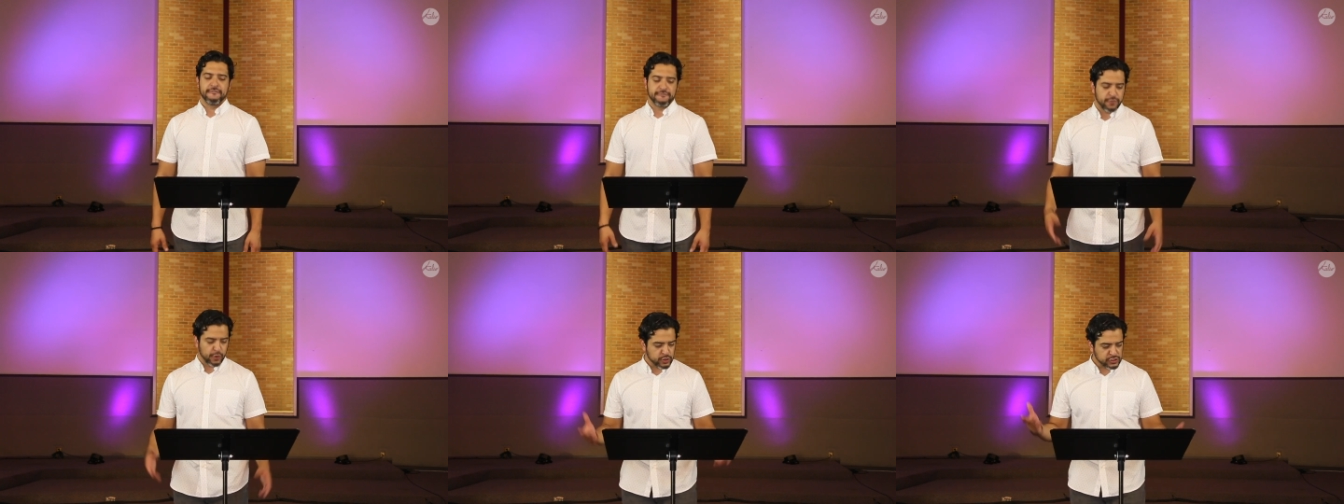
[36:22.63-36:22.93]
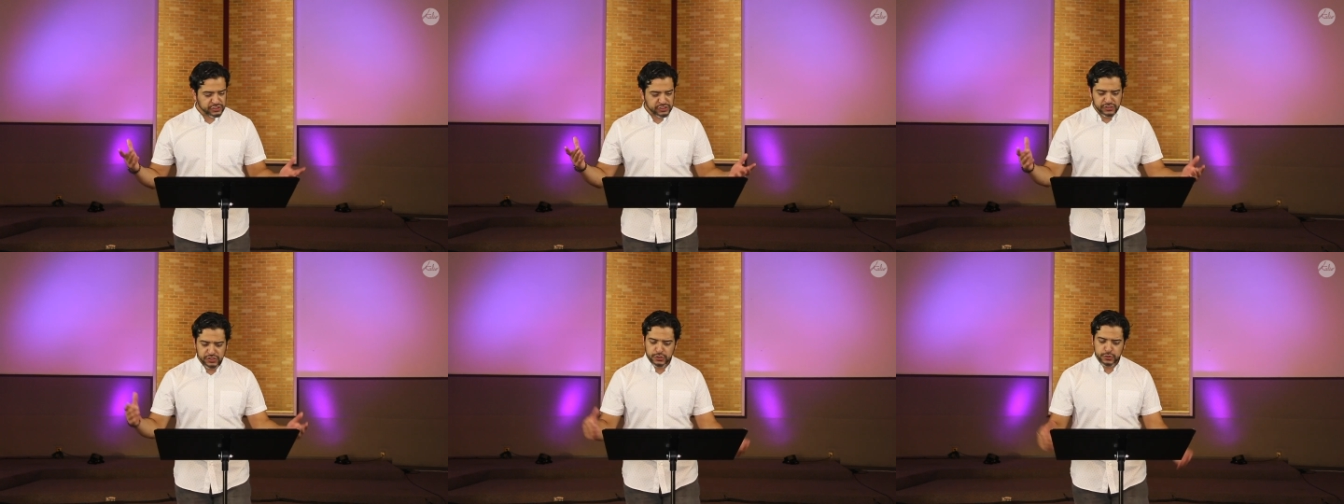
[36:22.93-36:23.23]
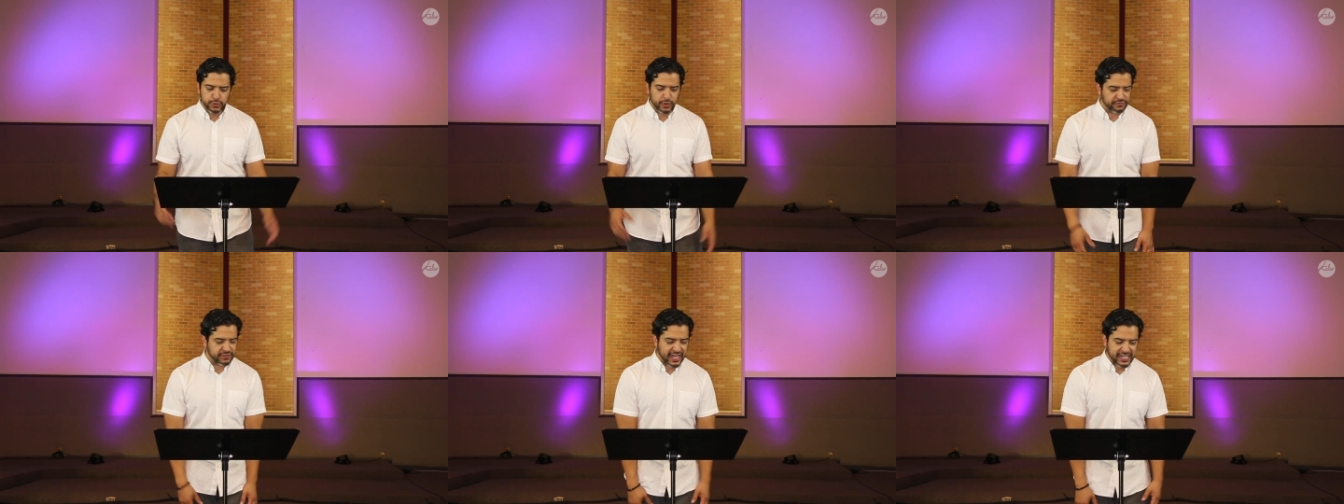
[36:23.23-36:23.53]
Verse
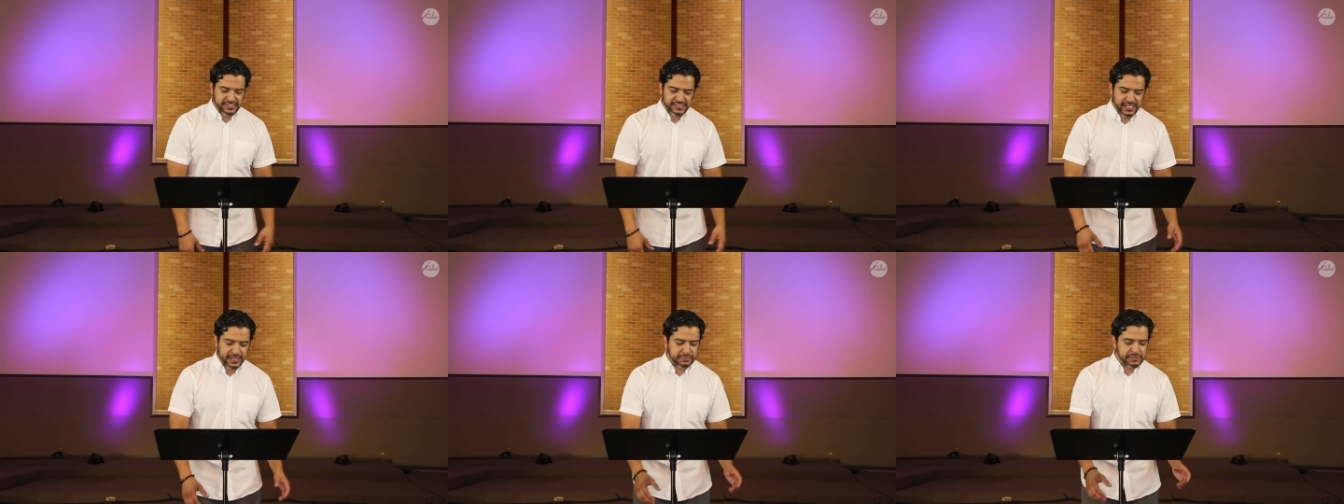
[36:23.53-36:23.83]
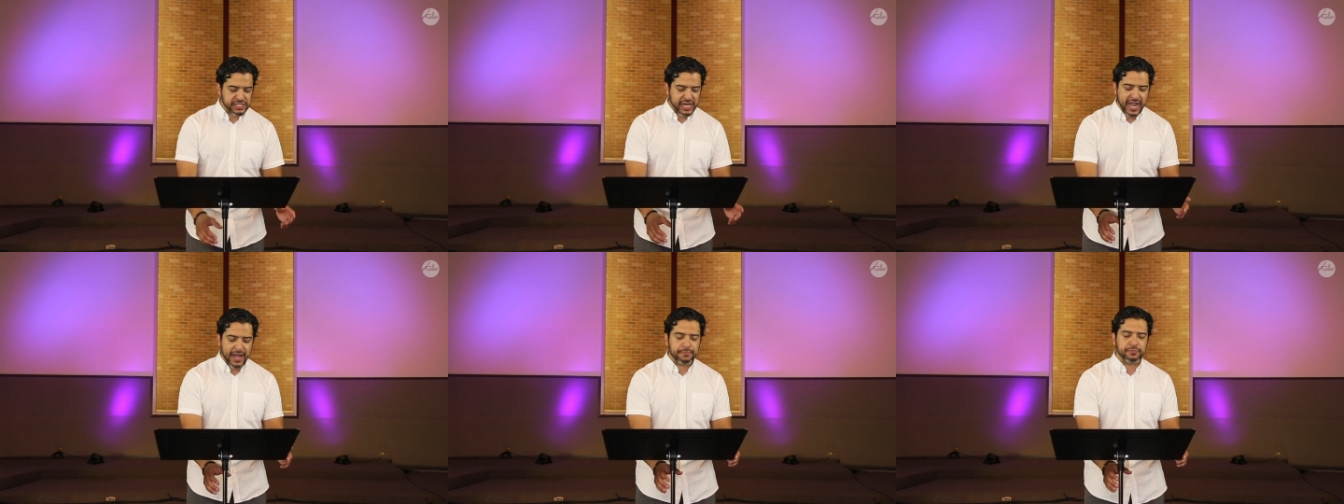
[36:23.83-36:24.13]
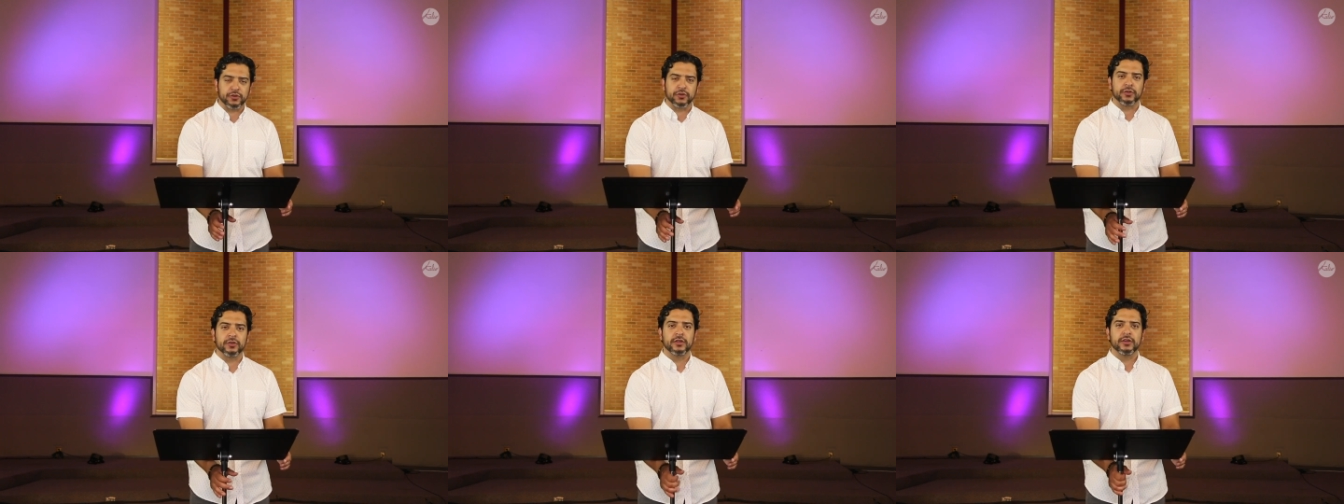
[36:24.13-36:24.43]
2 of that same
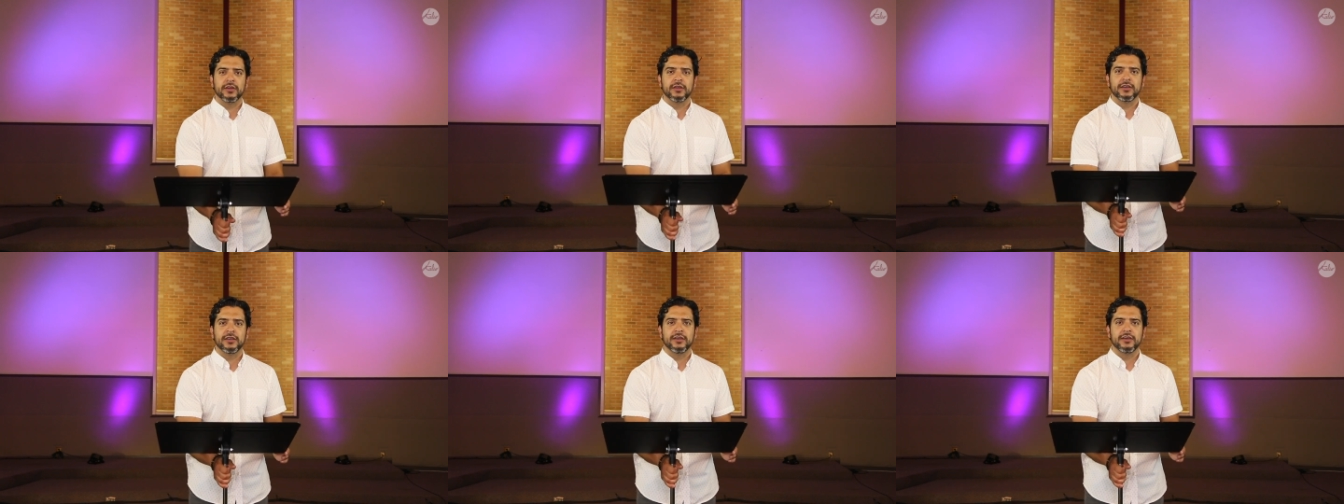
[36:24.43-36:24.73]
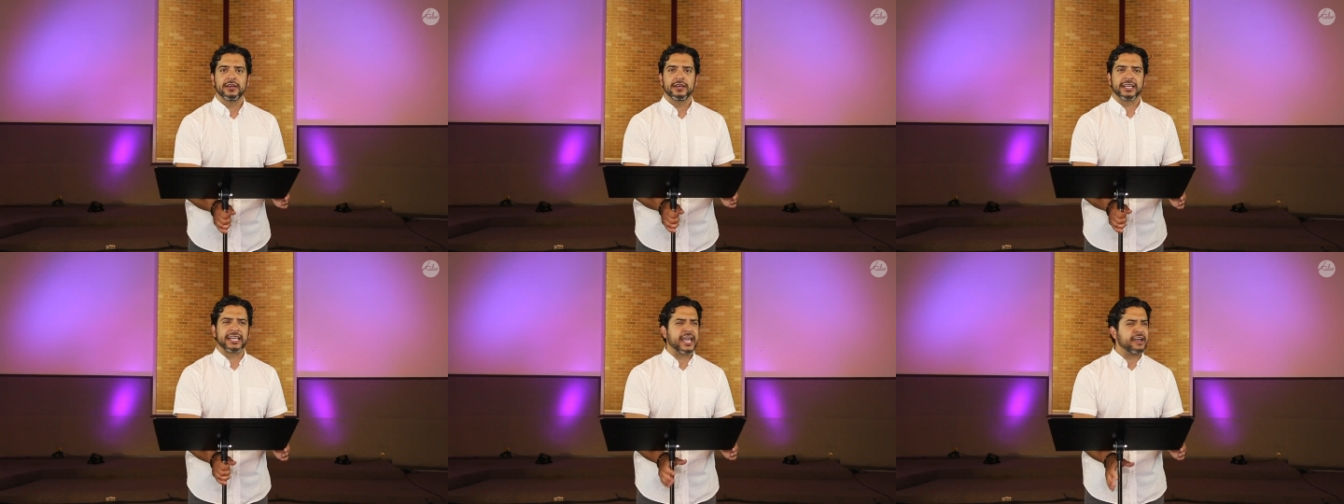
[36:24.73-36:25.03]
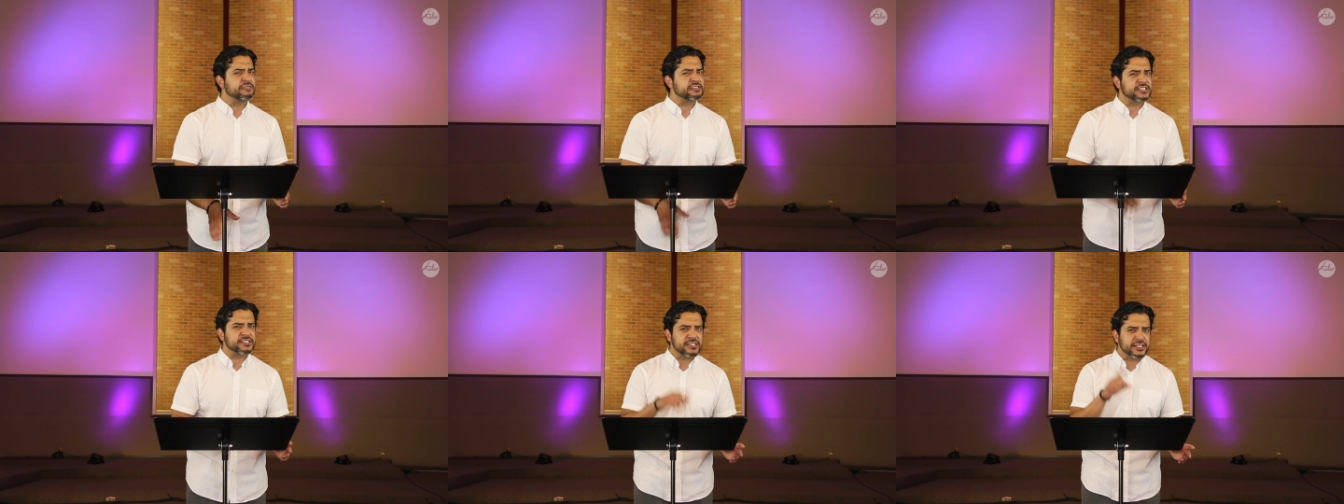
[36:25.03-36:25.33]
chapter
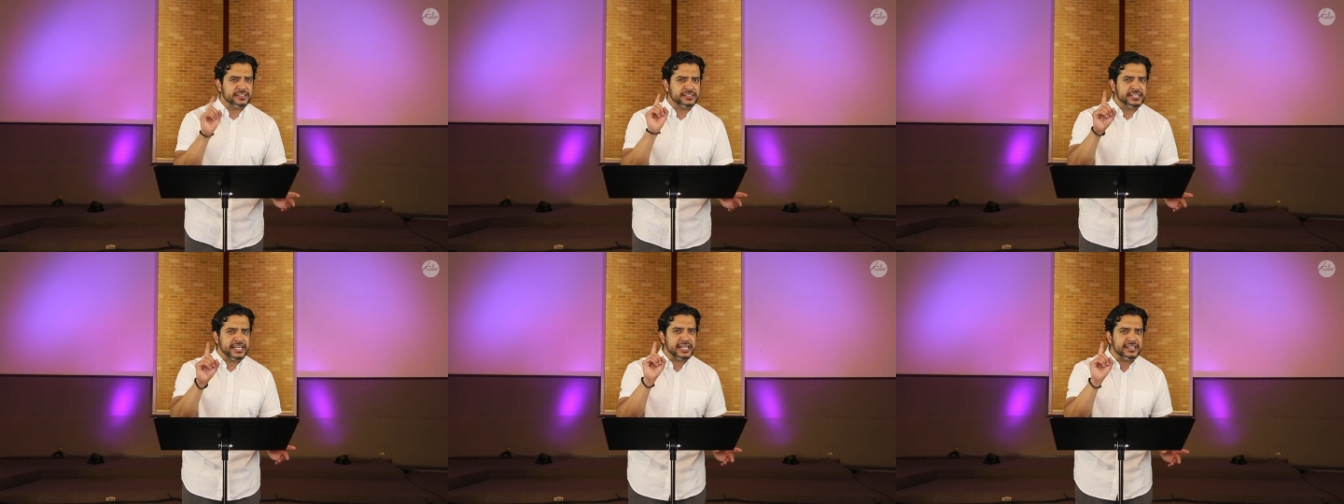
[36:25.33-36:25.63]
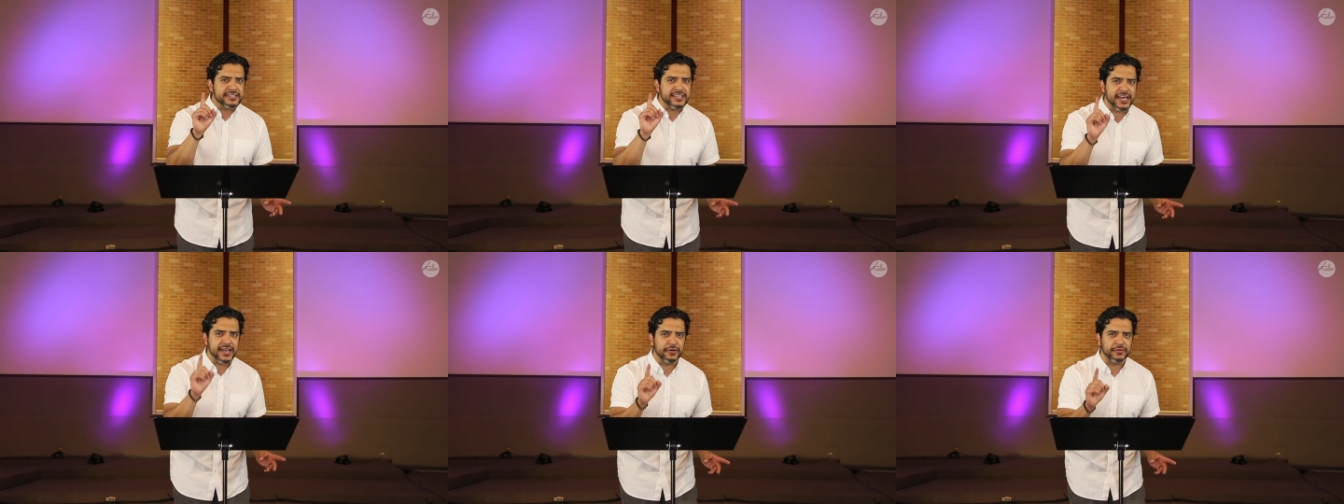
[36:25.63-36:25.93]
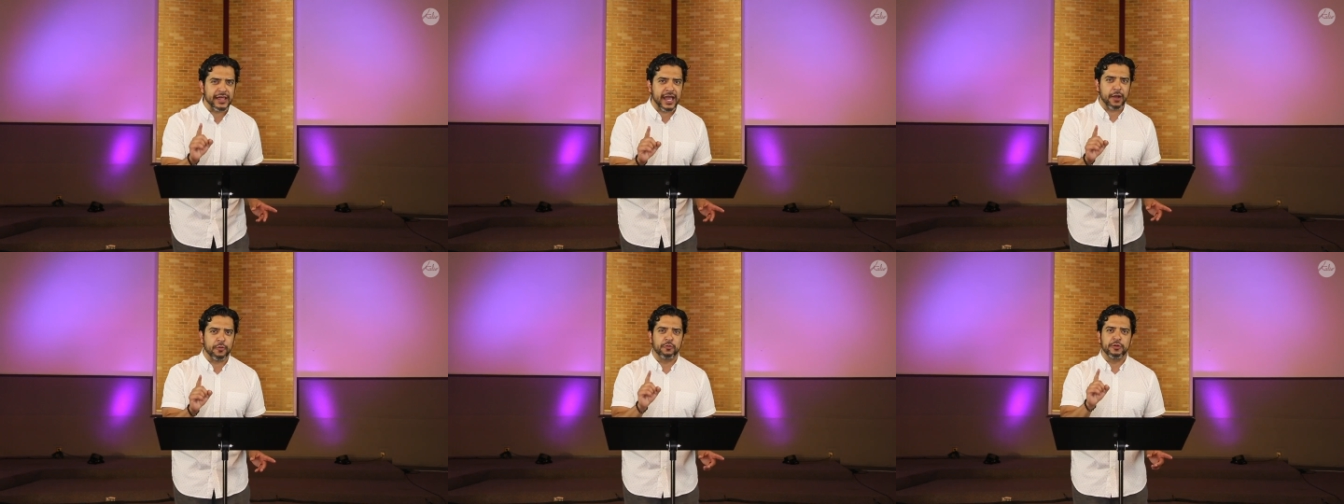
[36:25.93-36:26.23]
gives us a detail
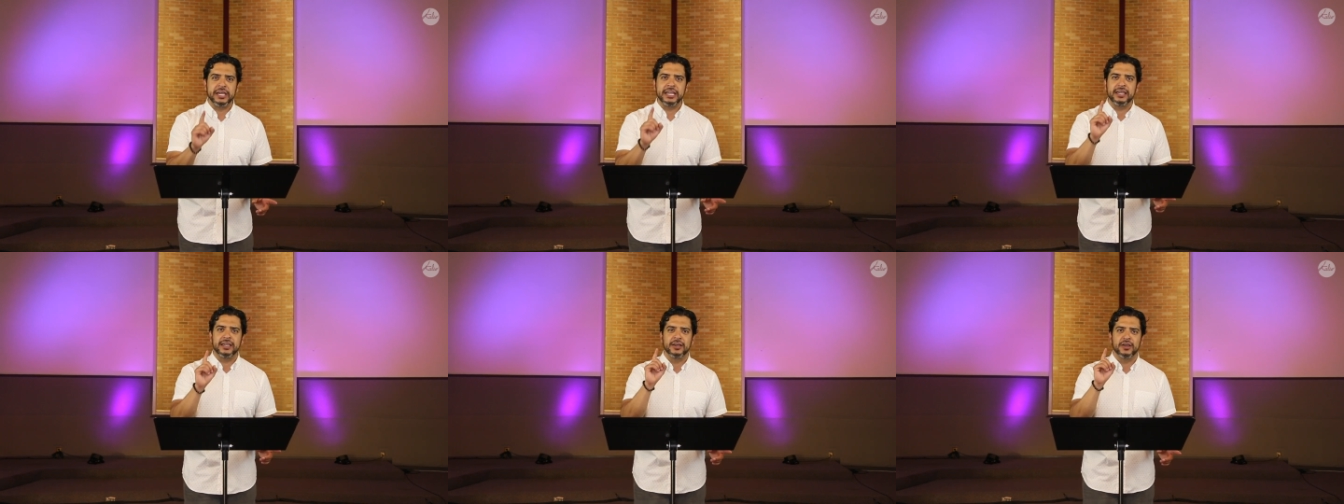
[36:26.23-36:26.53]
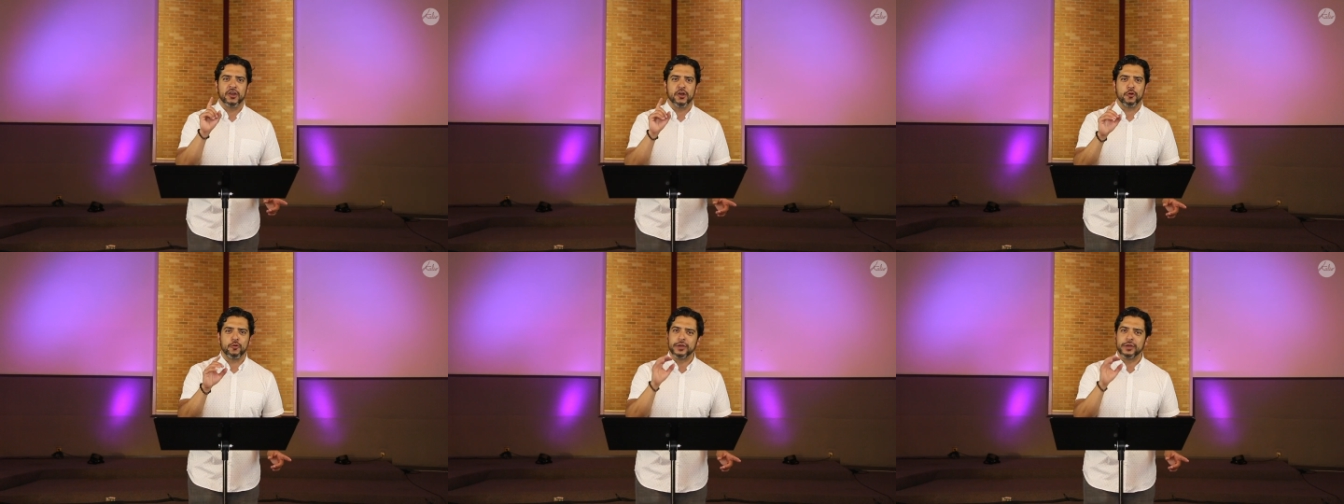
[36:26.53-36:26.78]
that we,